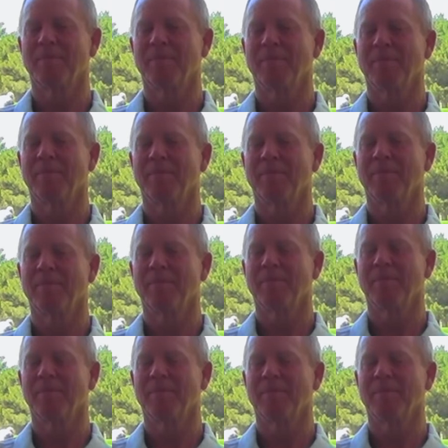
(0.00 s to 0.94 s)

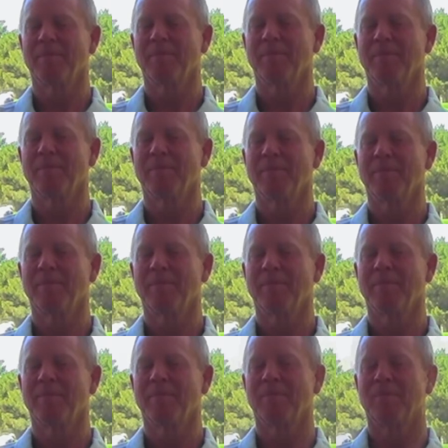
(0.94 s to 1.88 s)

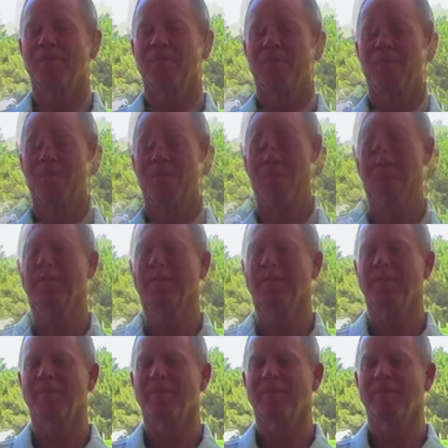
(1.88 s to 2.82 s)

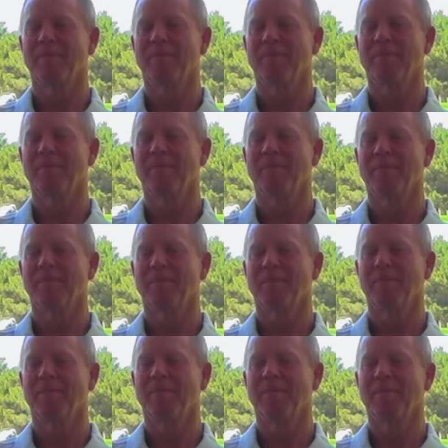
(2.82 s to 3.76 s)

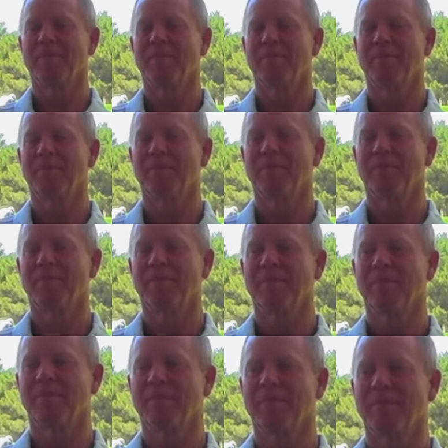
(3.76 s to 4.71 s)

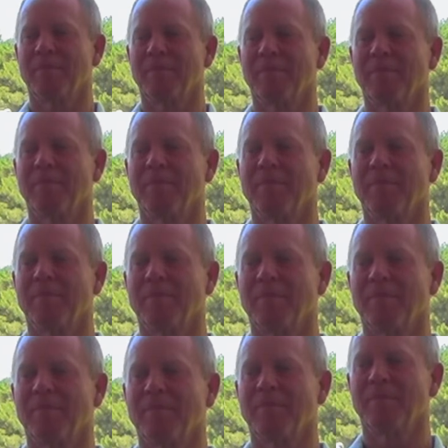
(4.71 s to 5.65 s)

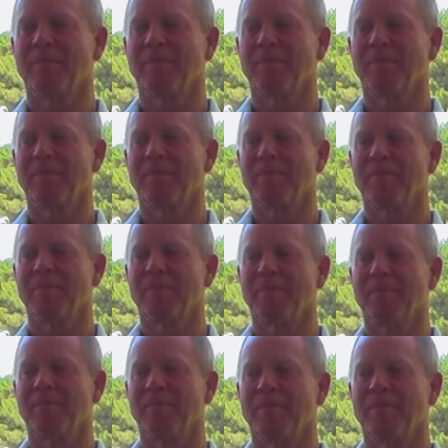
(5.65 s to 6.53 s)
(not speaking)